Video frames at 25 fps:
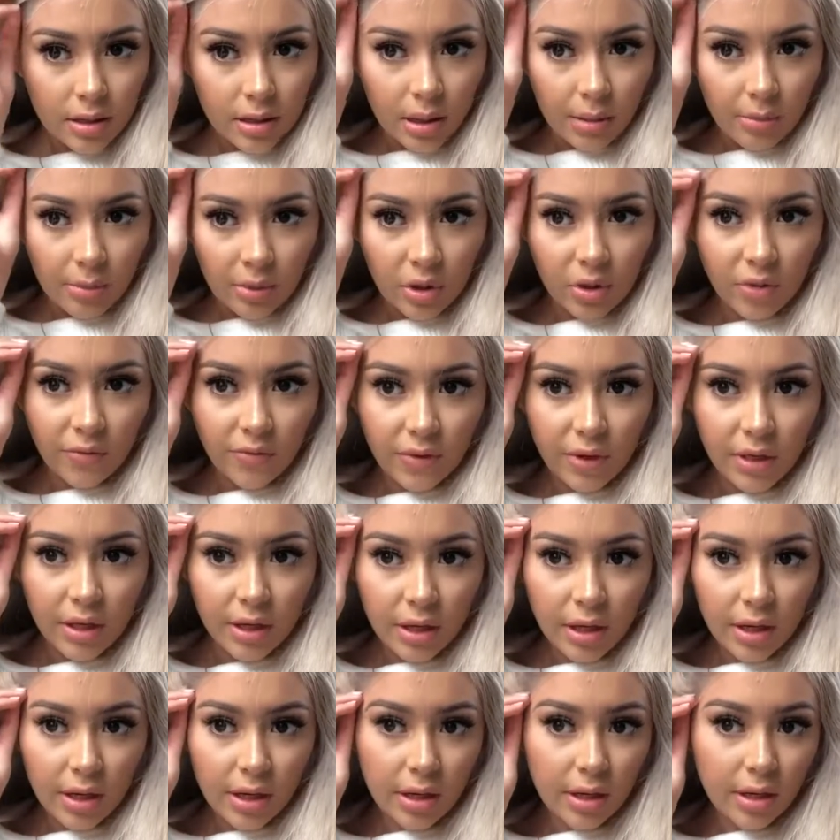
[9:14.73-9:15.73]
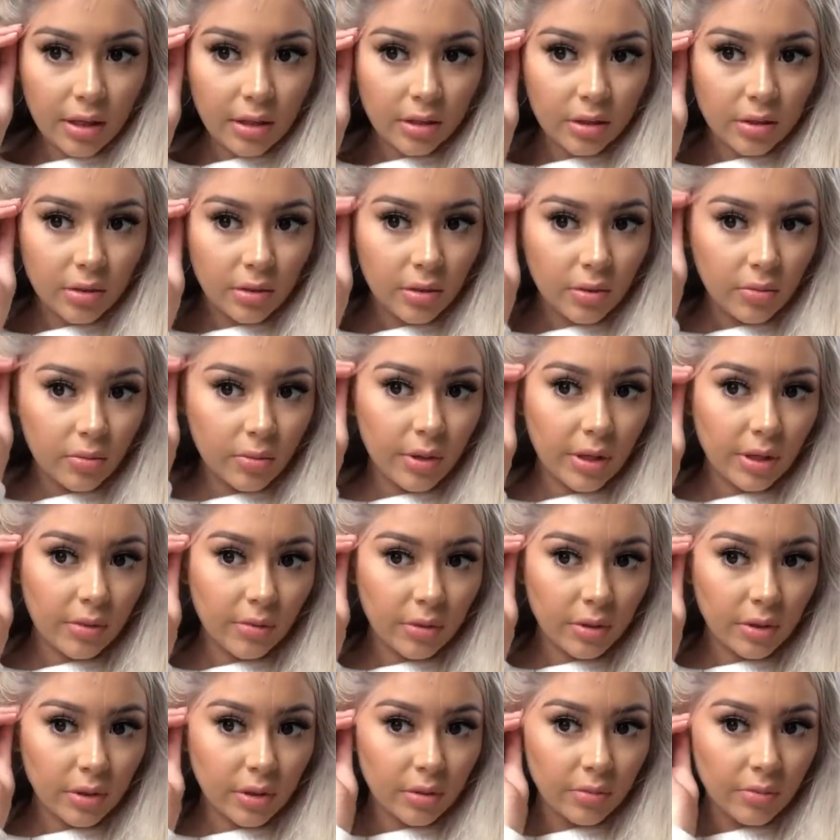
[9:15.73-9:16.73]
Same with over here, so the wig
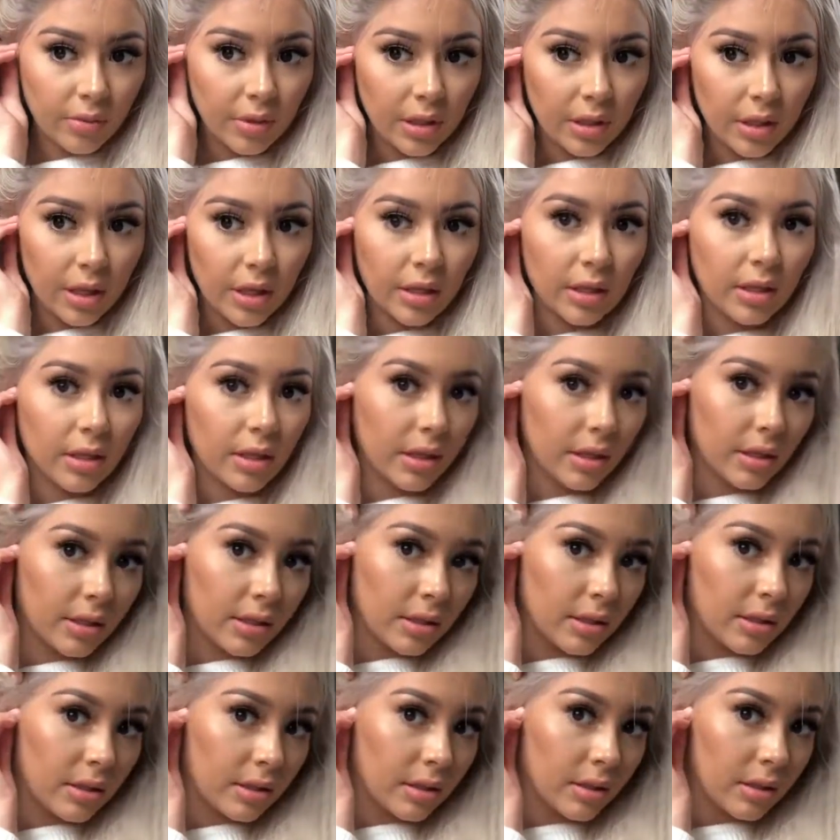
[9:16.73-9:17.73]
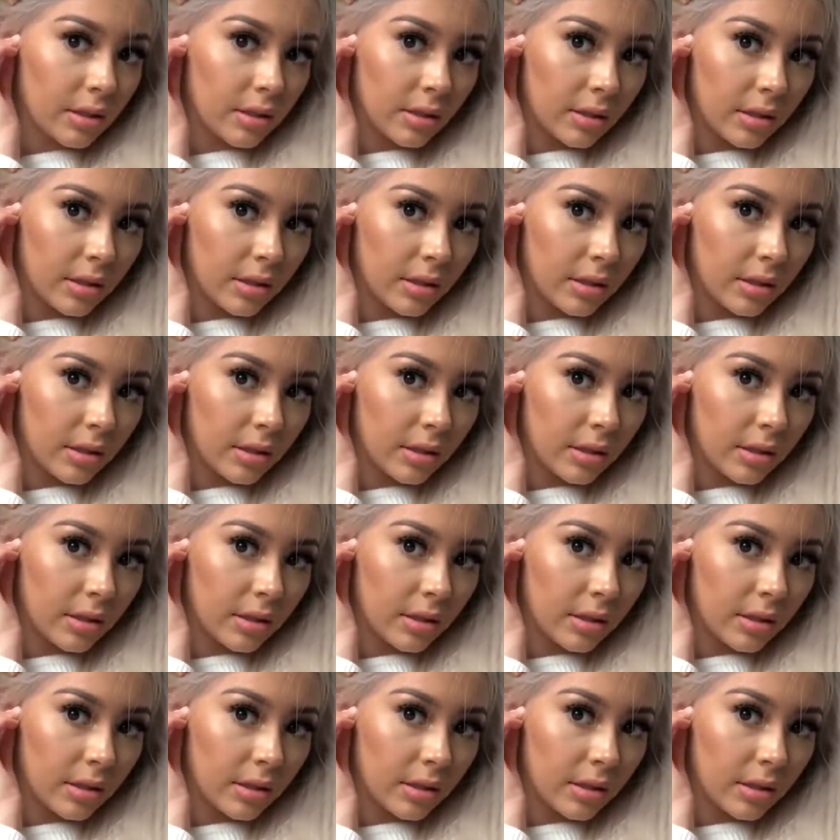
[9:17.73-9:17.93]
would just be like this.